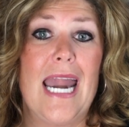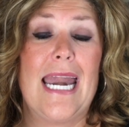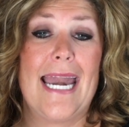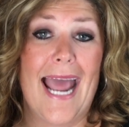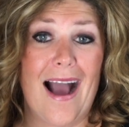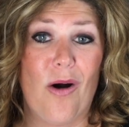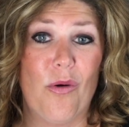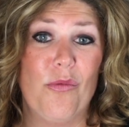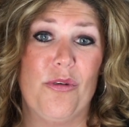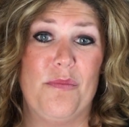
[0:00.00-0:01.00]
now
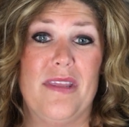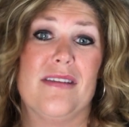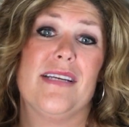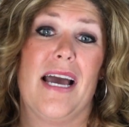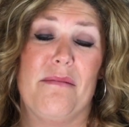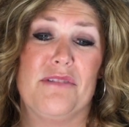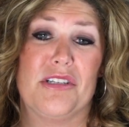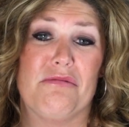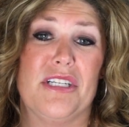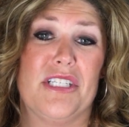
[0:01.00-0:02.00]
would be the time to
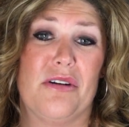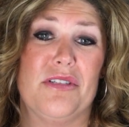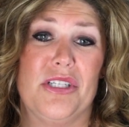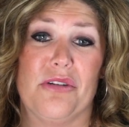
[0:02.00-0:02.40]
reach out to your